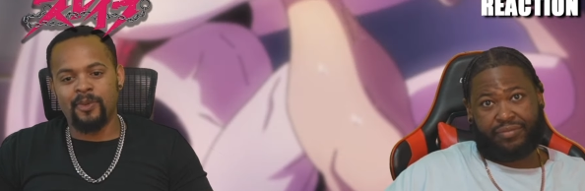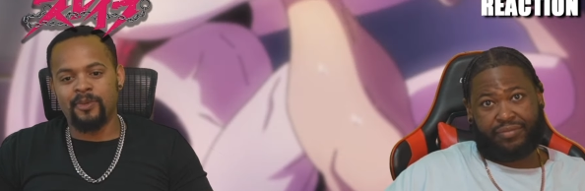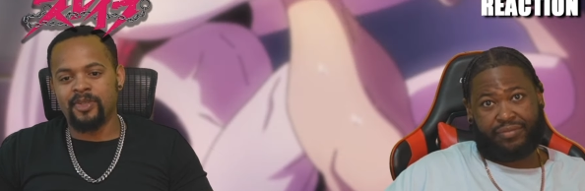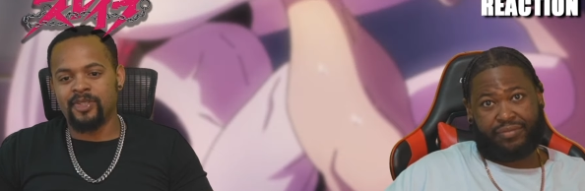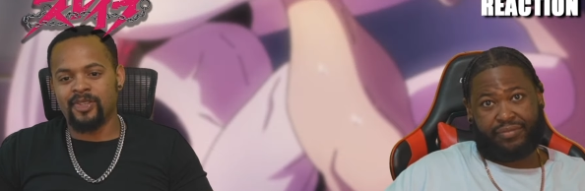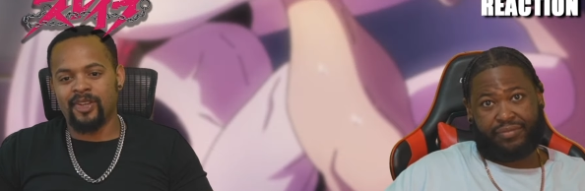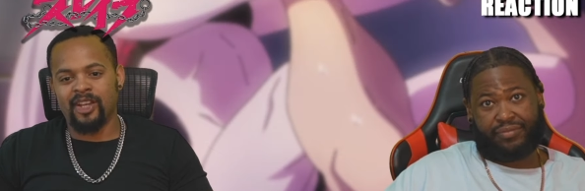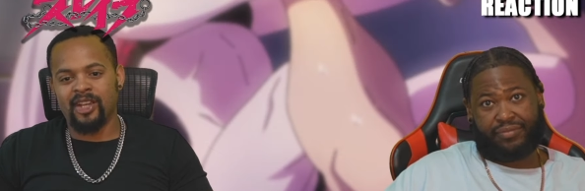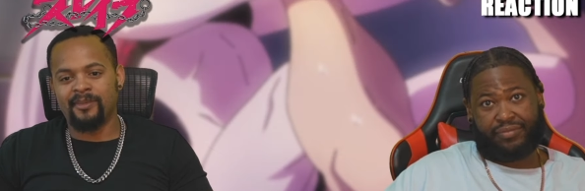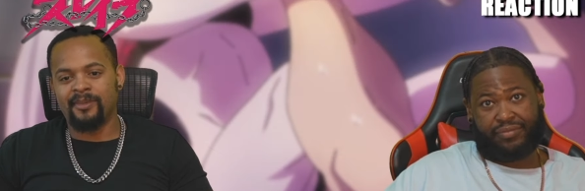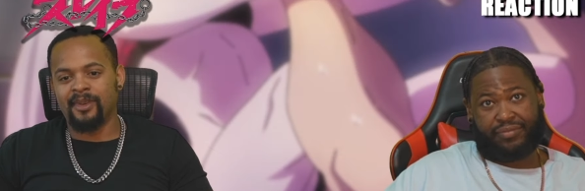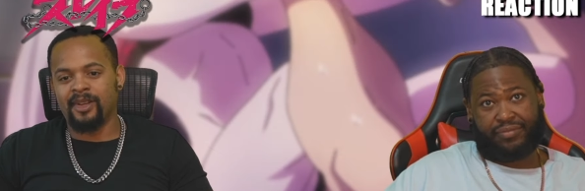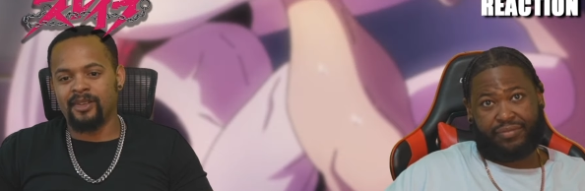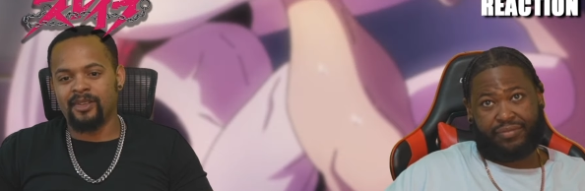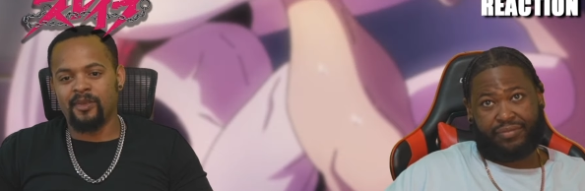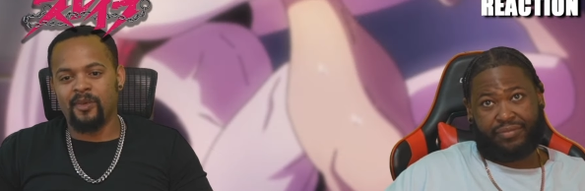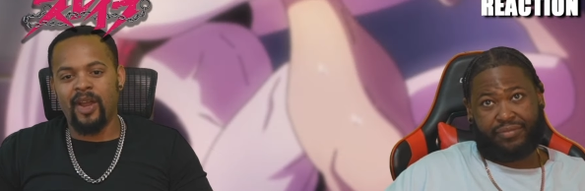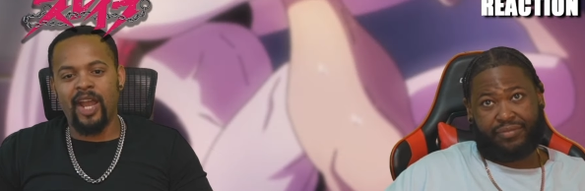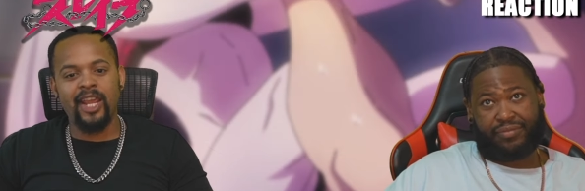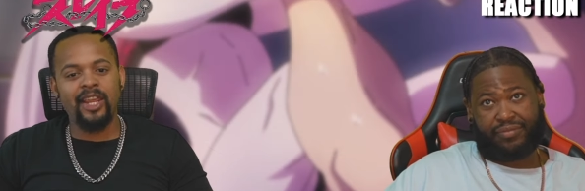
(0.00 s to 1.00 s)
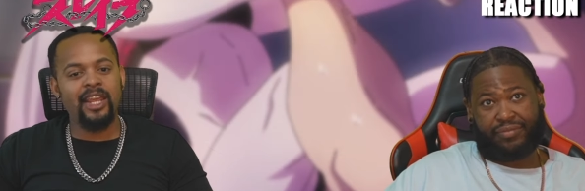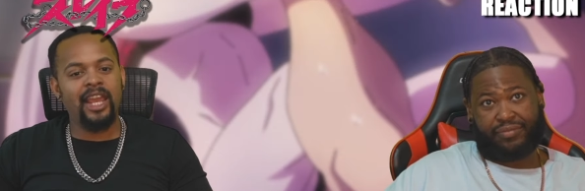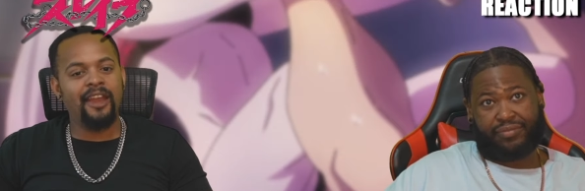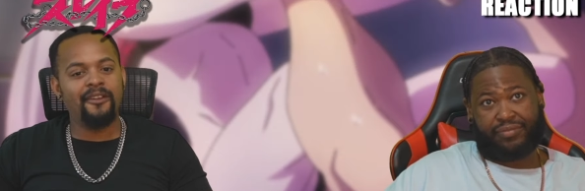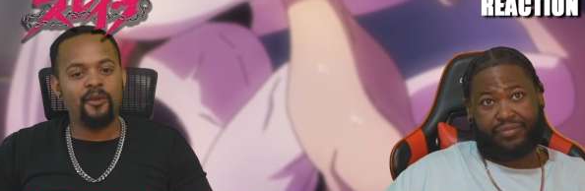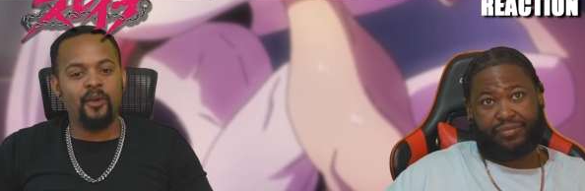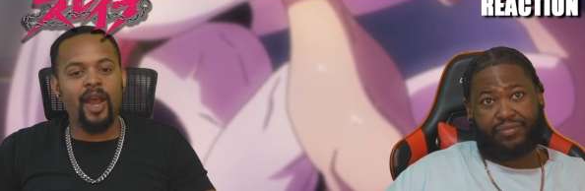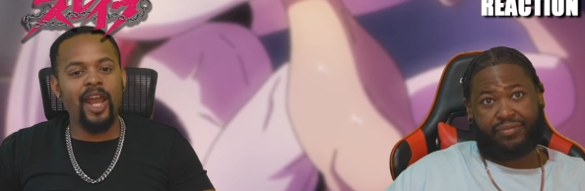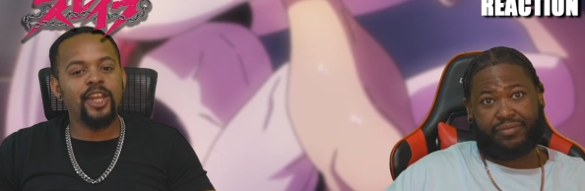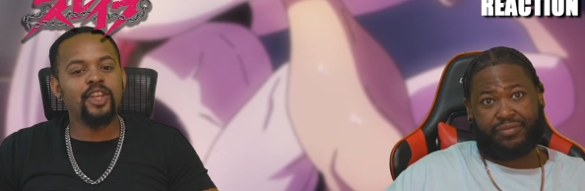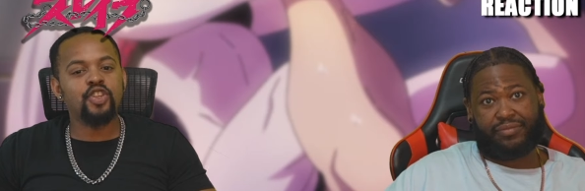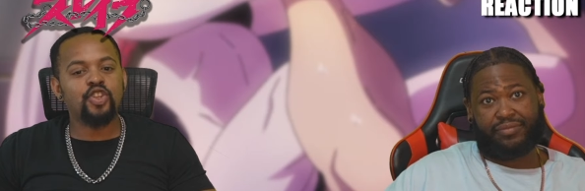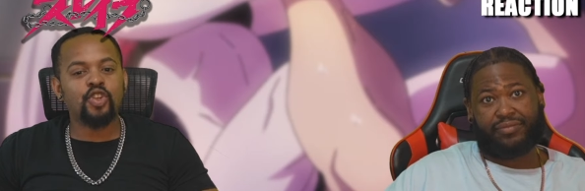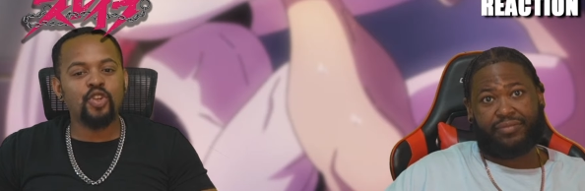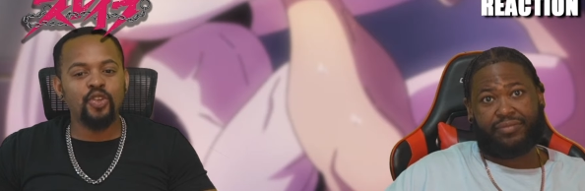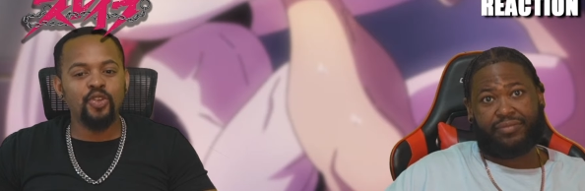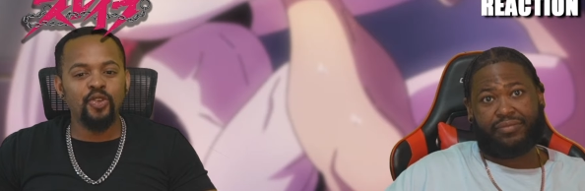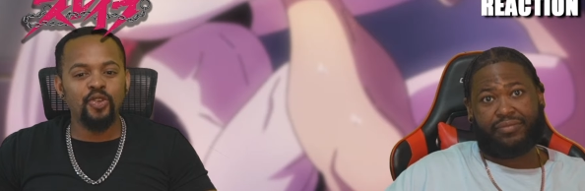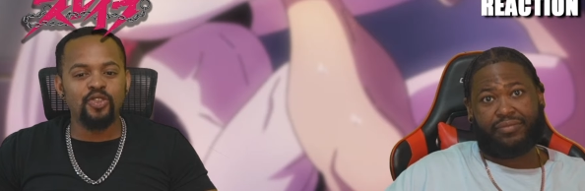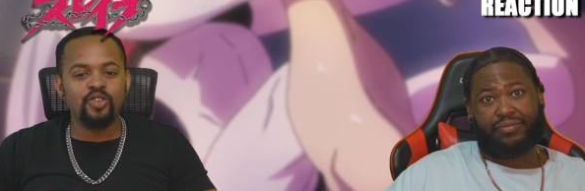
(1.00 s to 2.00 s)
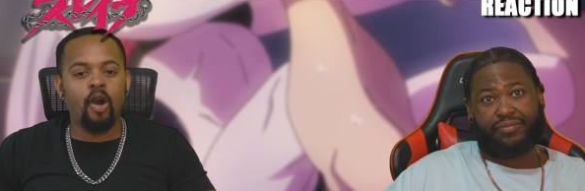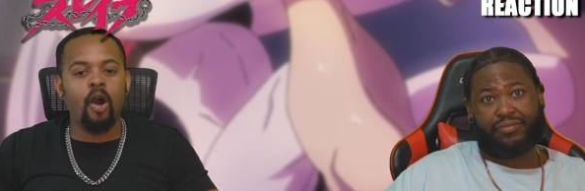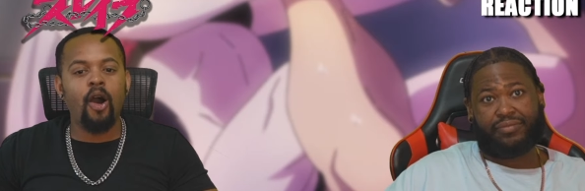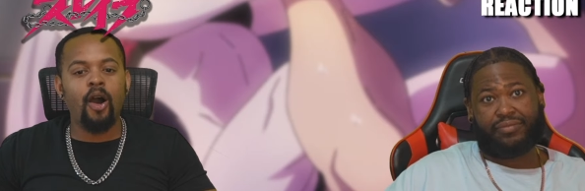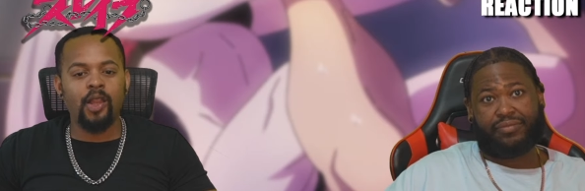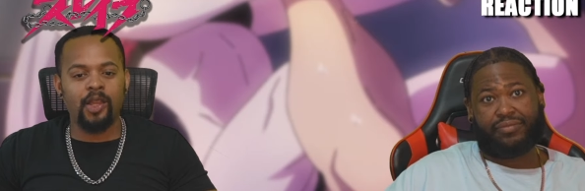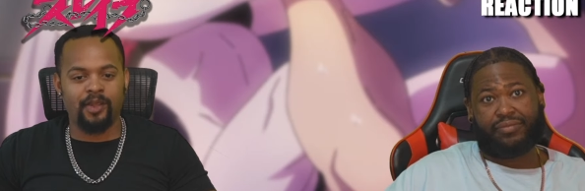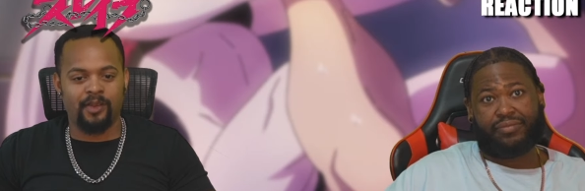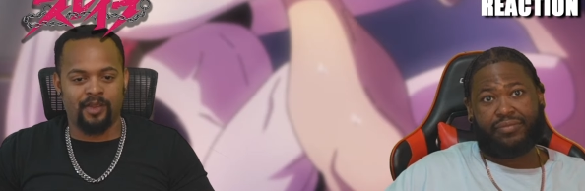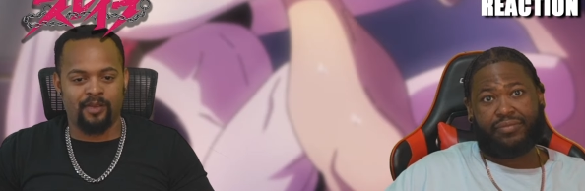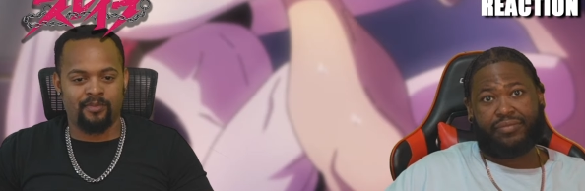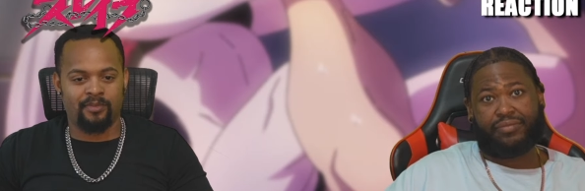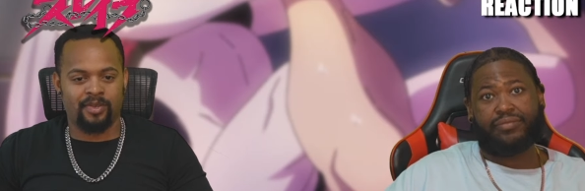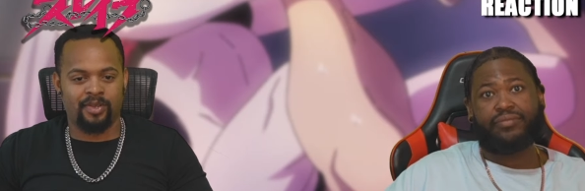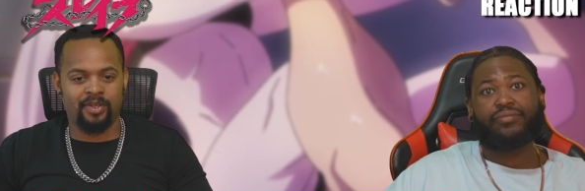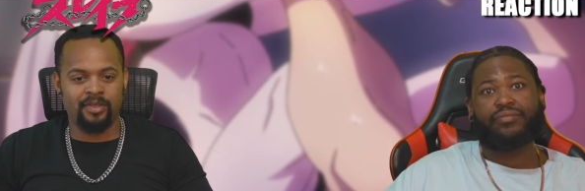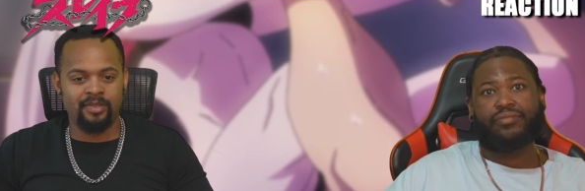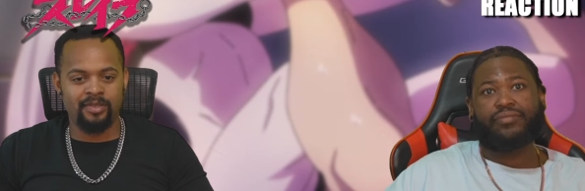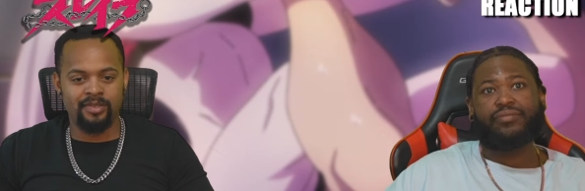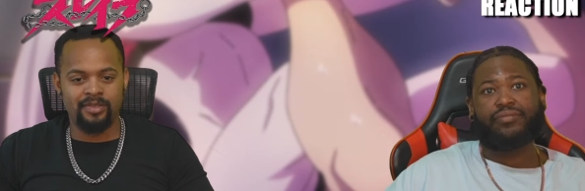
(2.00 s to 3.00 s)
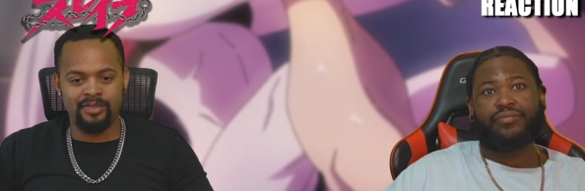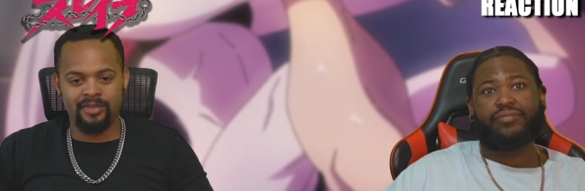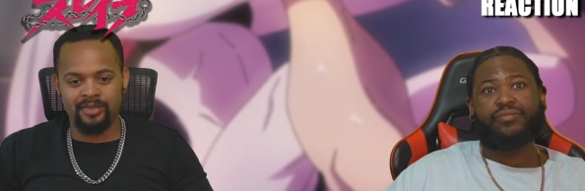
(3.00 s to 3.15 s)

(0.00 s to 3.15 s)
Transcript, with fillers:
Speaker 1: will be talking about. Why why choose all of them, bro?